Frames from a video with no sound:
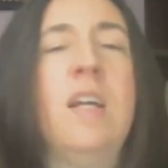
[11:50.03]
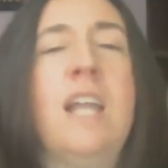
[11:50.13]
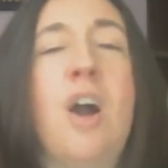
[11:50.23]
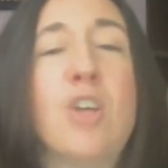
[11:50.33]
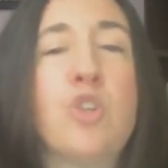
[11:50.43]

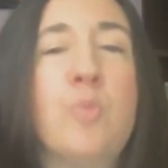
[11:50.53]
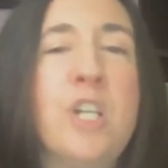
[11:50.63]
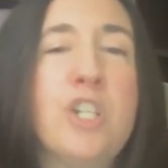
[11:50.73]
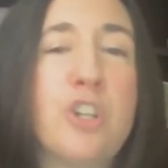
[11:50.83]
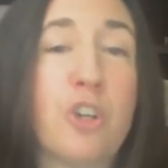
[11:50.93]
Now, as we
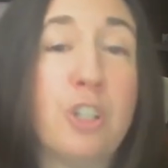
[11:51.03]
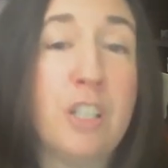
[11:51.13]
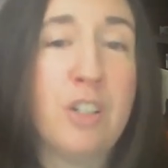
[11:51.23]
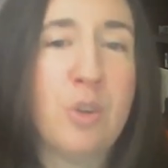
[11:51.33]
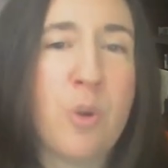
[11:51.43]
mentioned
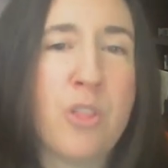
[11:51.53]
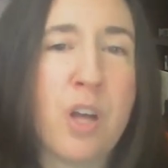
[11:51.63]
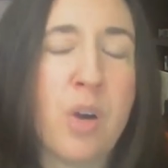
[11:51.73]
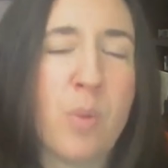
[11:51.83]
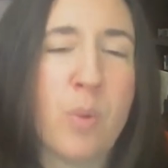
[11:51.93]
earlier, with the,
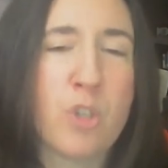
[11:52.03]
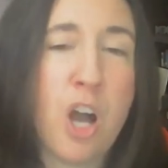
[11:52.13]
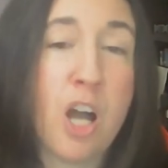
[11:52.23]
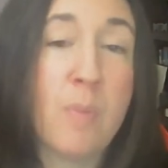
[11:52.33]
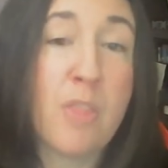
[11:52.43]
when we were
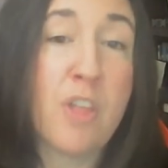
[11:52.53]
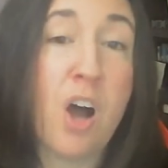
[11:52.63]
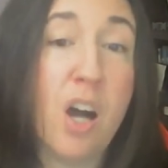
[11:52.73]
talking about the